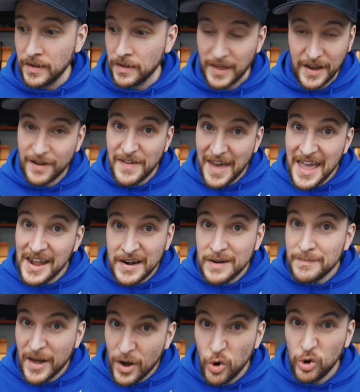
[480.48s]
Like I've hated
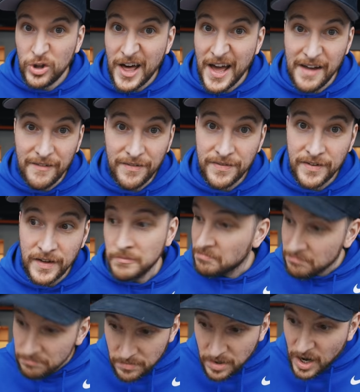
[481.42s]
it my whole life.
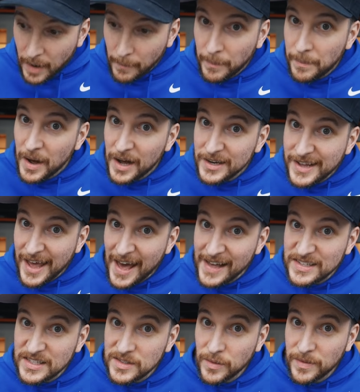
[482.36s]
Couple
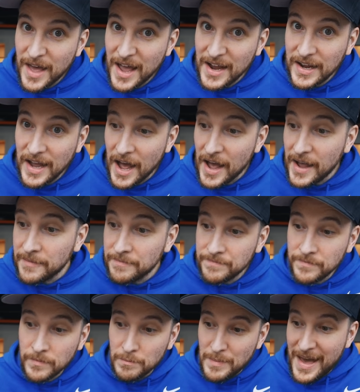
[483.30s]
podcasts with that guy,
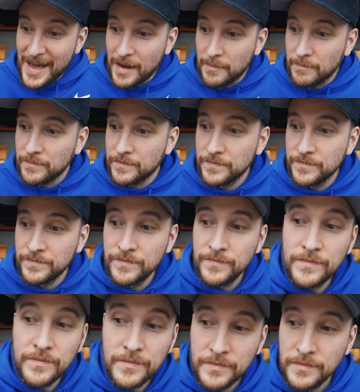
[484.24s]
bam.
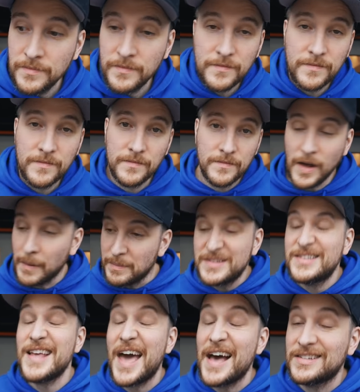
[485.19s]

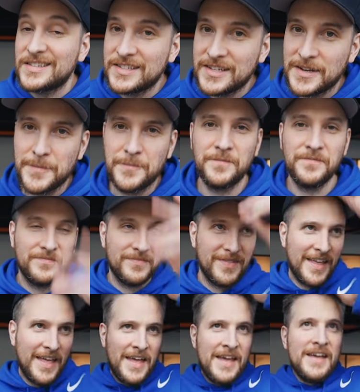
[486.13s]
Obsessed.
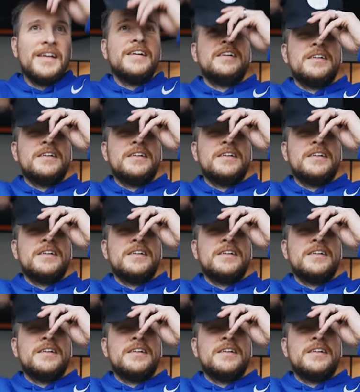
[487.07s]
So there's a